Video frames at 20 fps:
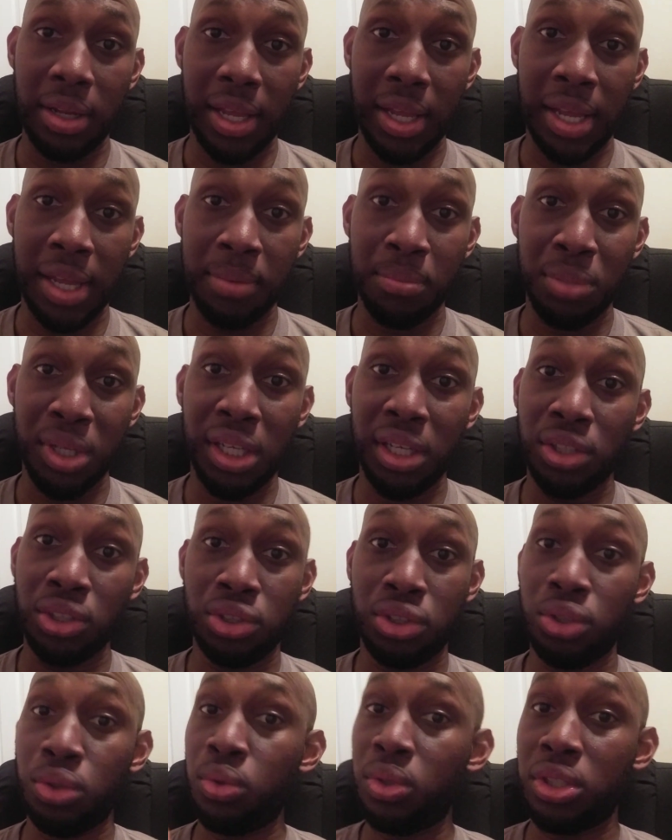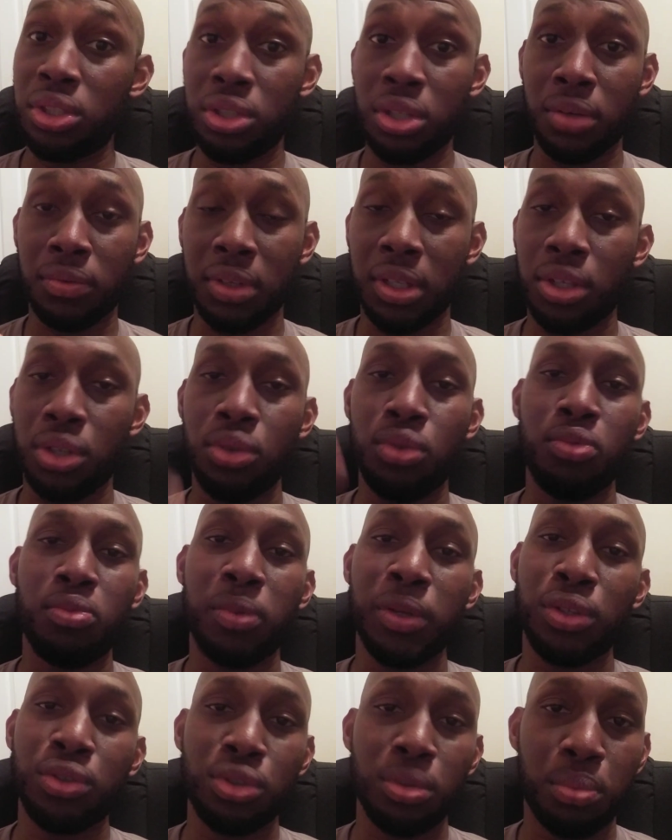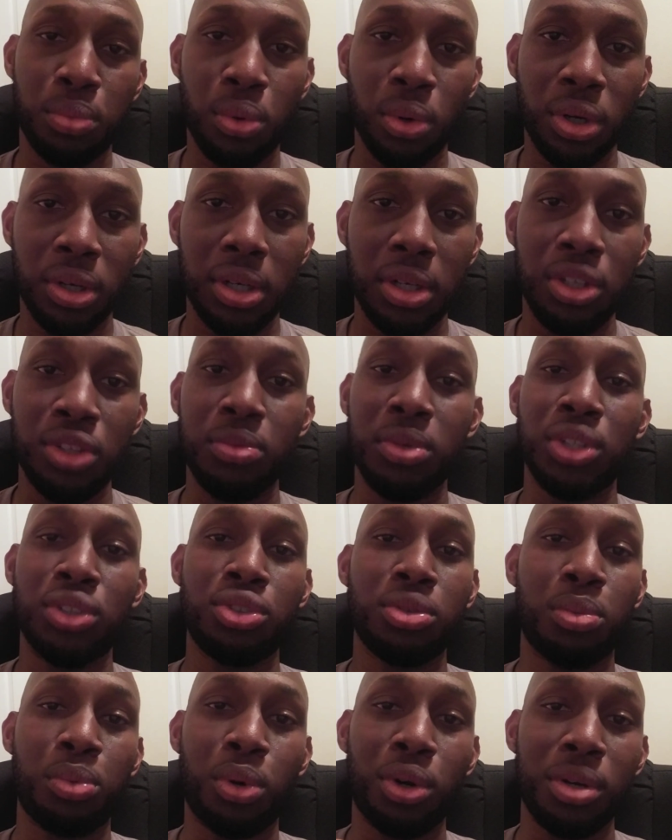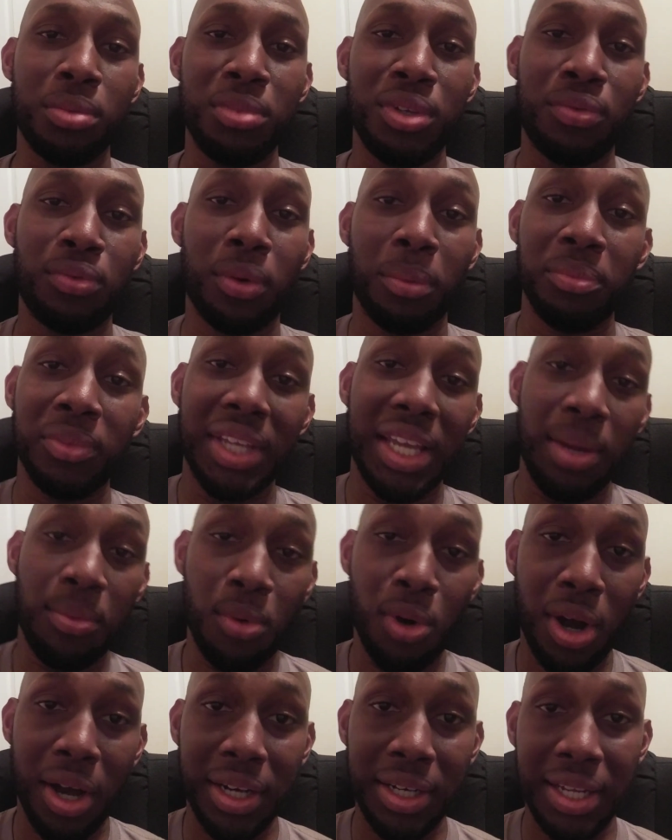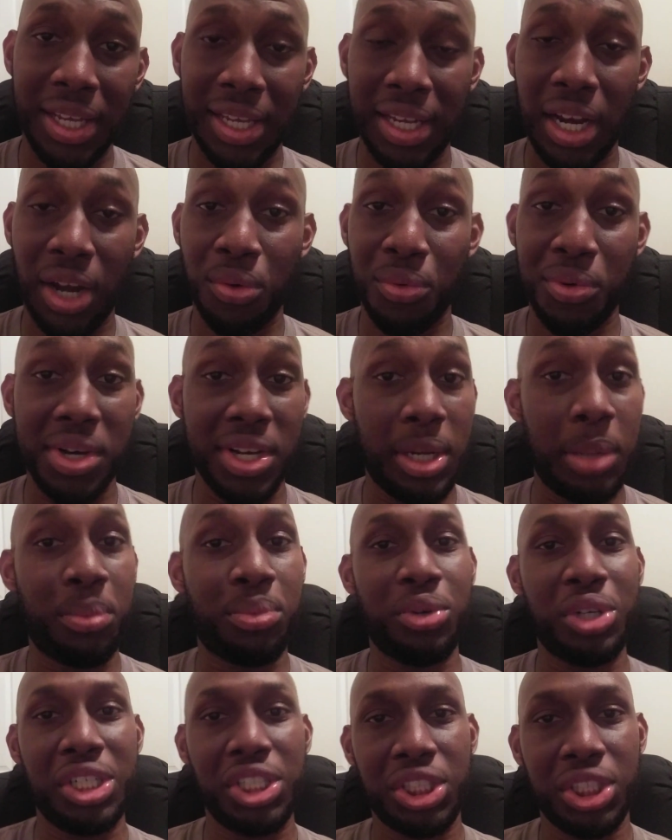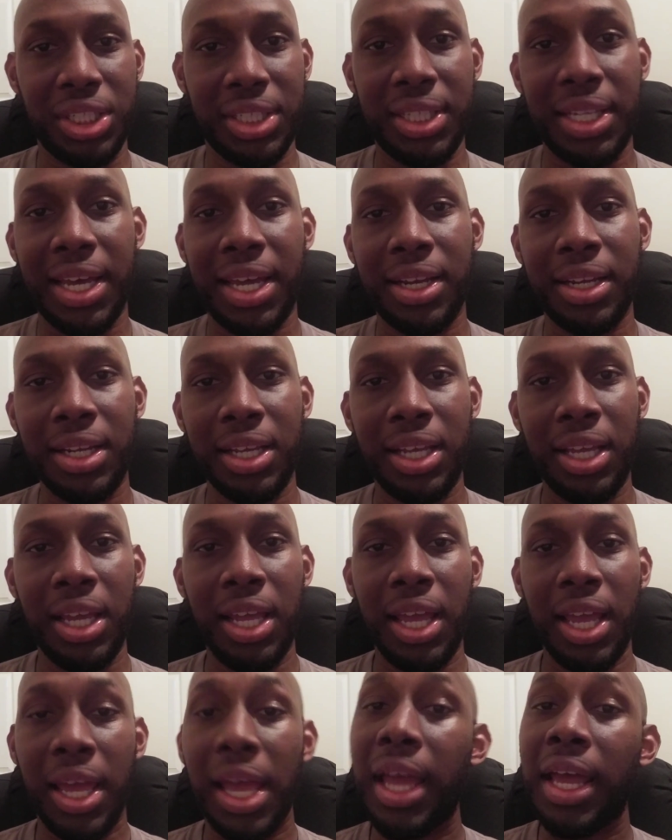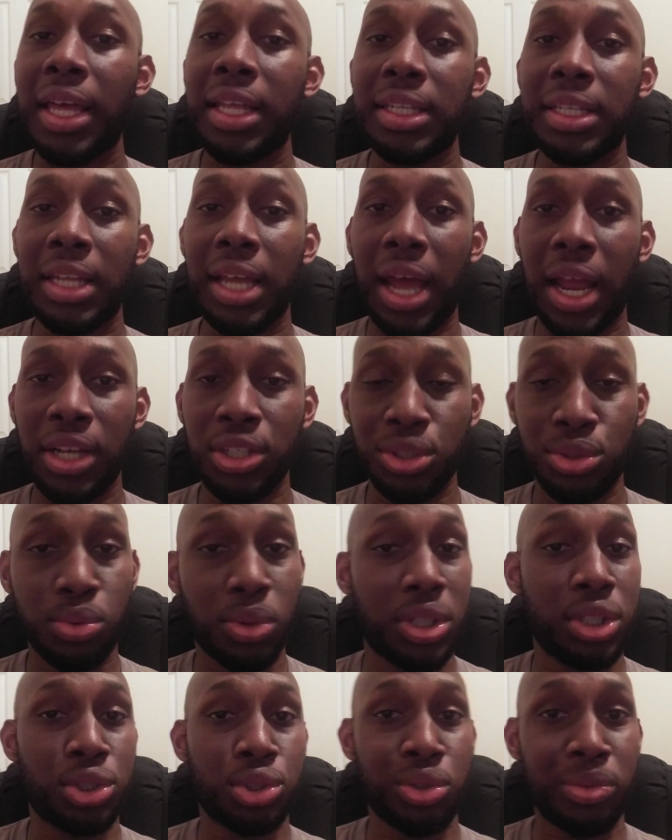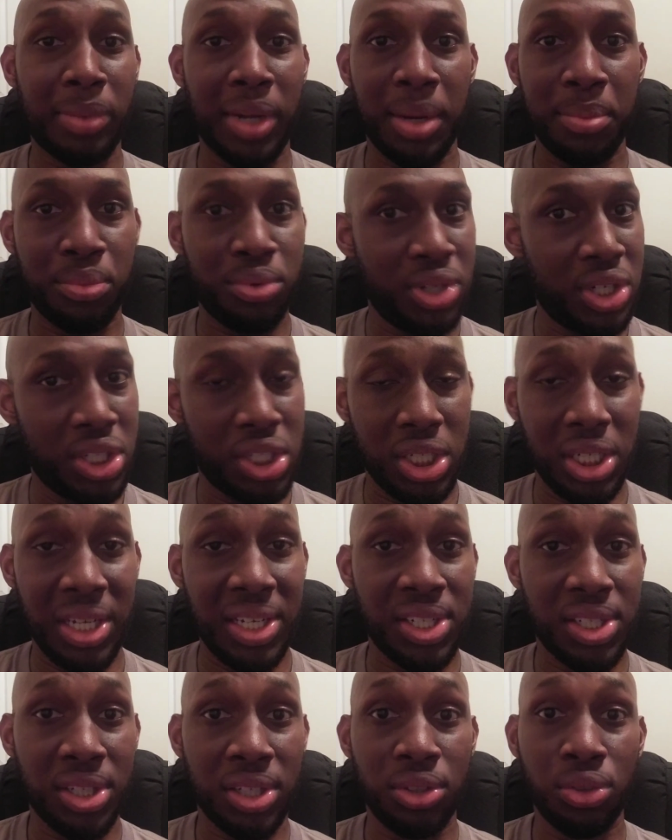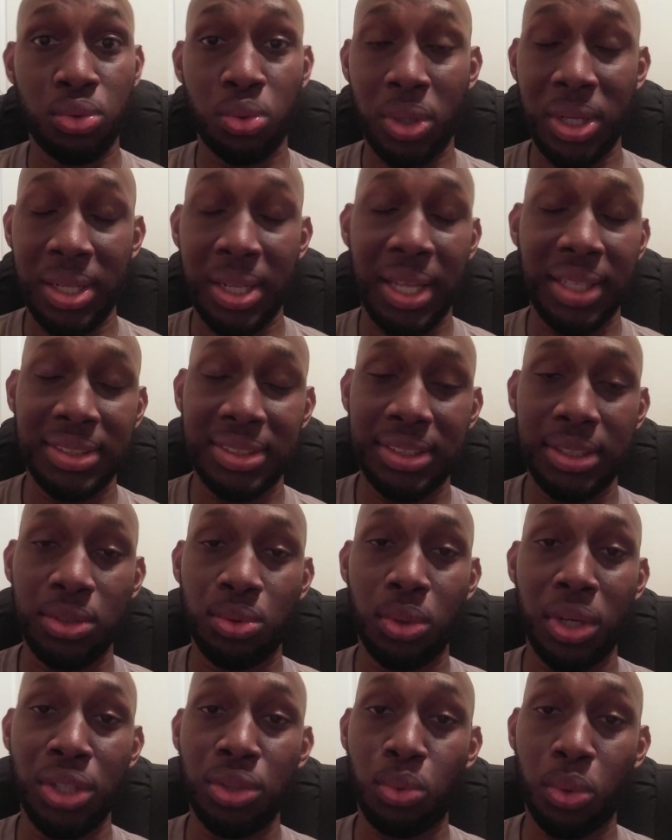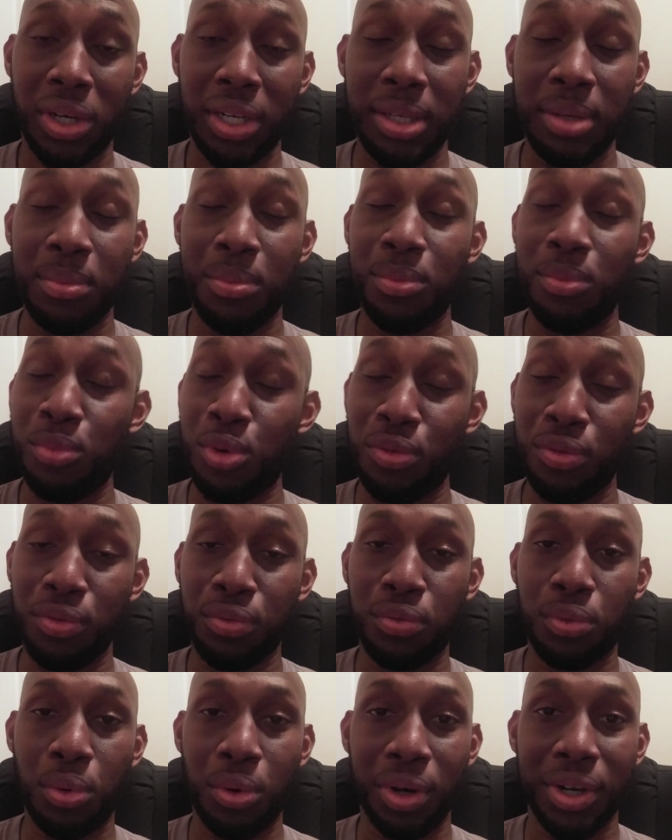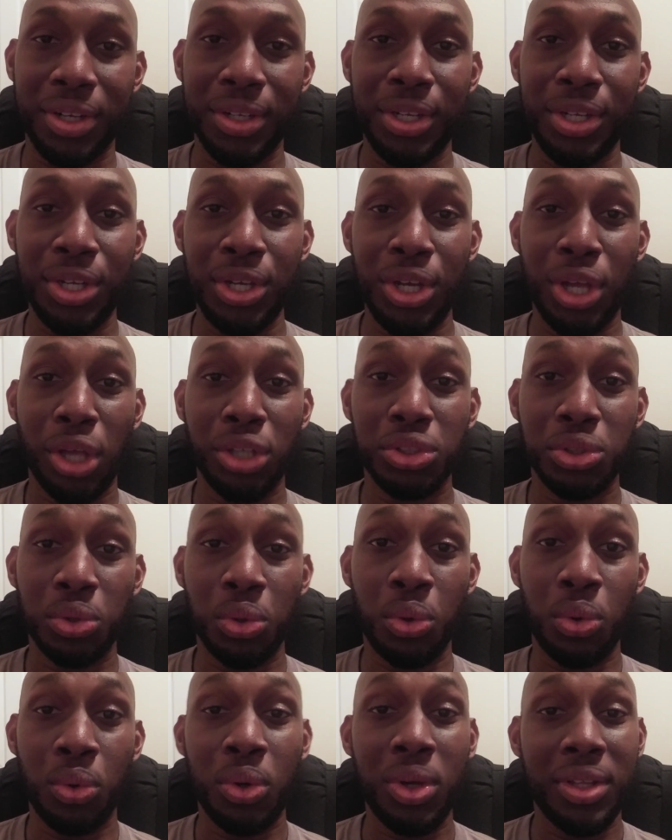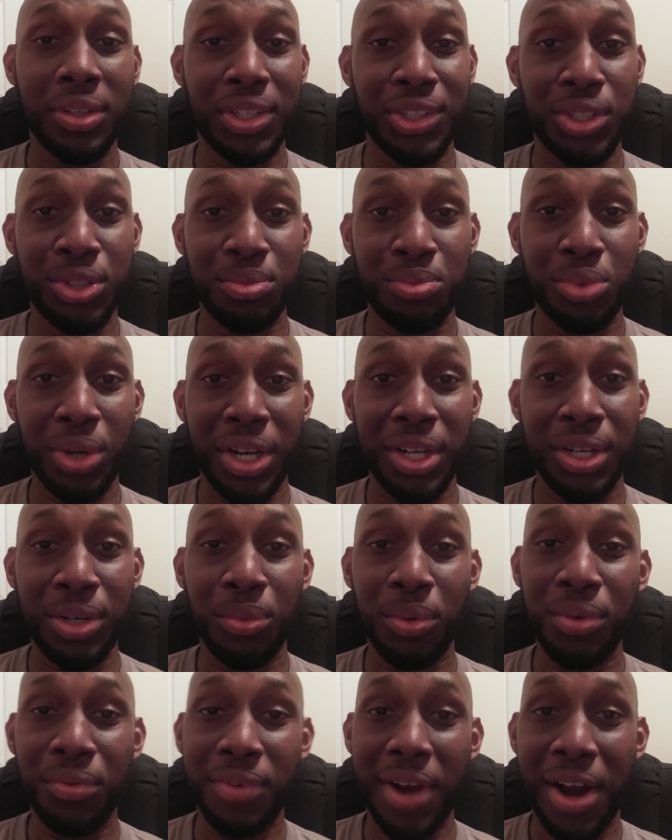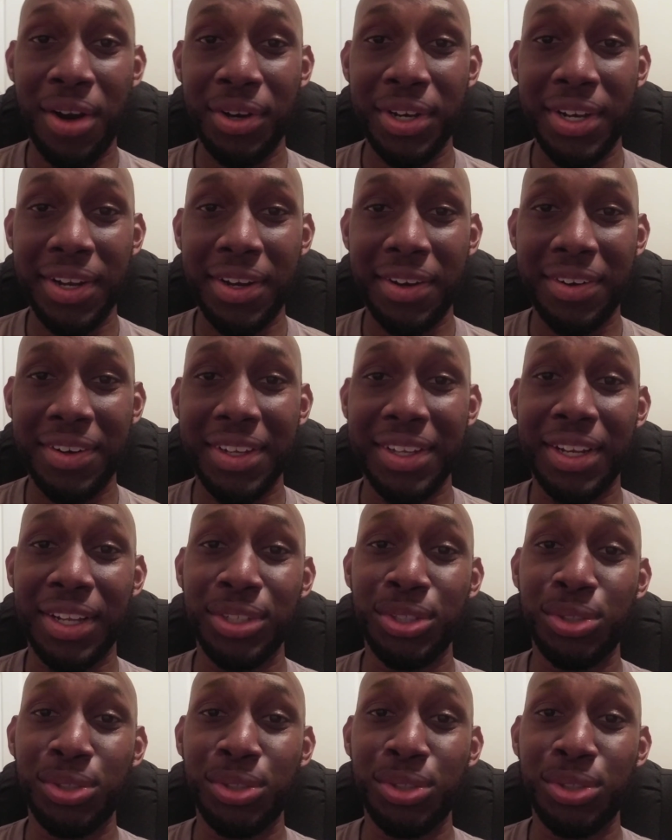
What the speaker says: And because you deserve it, you've been supporting me from day one, and I really appreciate that. And I just want to show my appreciation 2020 moving forward. So this is Brennan with Viralneer, and I